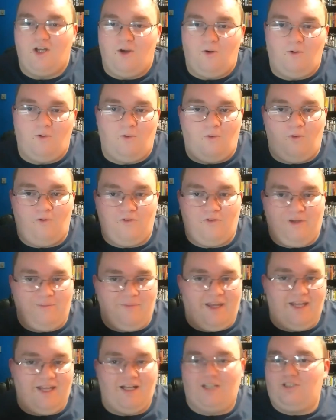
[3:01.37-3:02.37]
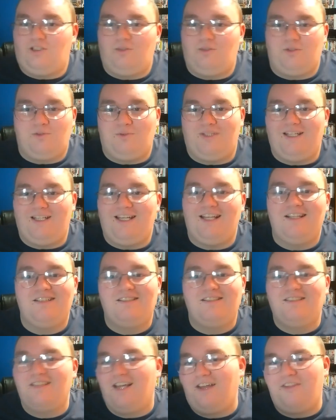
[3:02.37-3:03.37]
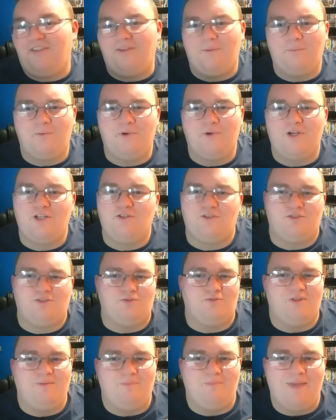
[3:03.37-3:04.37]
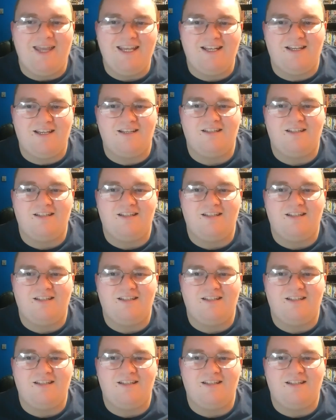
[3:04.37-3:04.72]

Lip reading: Or remake. I don't know which one it is. I'm pretty sure it's a remake.